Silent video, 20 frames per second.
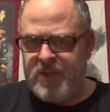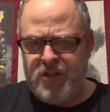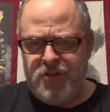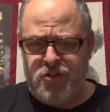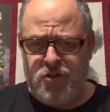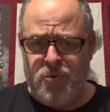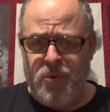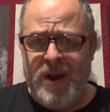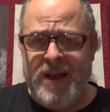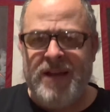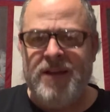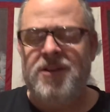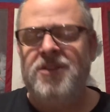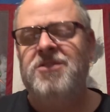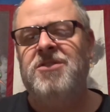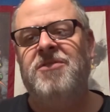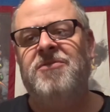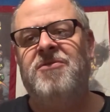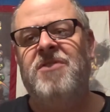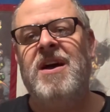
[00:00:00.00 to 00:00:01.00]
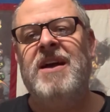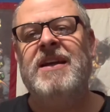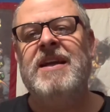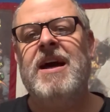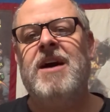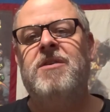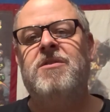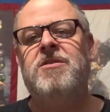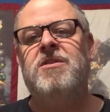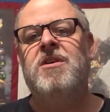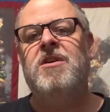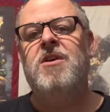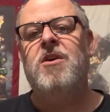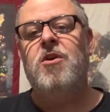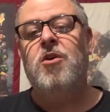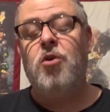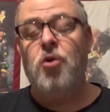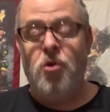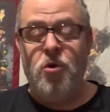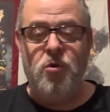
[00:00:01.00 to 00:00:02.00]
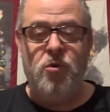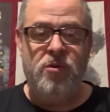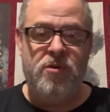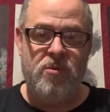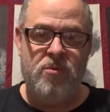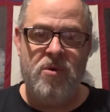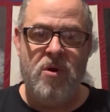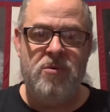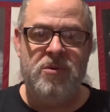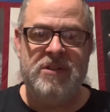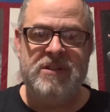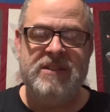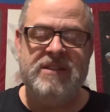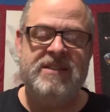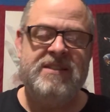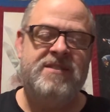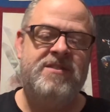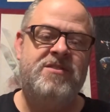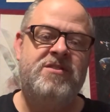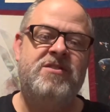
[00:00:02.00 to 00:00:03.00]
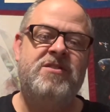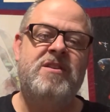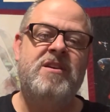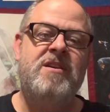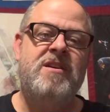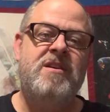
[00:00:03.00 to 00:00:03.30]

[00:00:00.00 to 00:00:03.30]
trail to find out who the Ronin is,